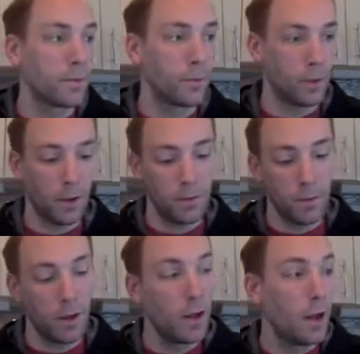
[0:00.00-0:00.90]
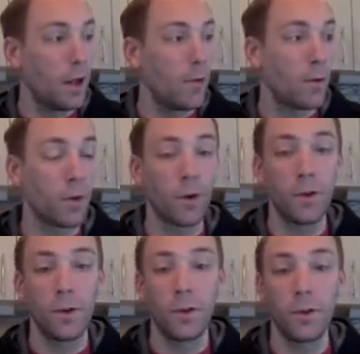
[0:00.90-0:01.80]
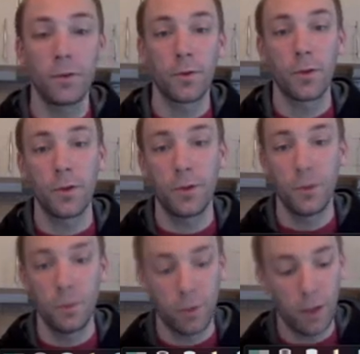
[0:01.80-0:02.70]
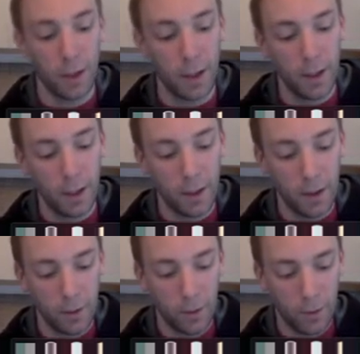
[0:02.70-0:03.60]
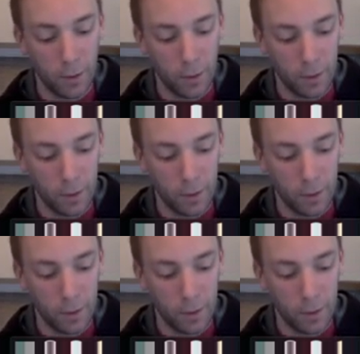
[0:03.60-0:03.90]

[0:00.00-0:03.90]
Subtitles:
Okay. And what we're going to do is we're going to plug in 1.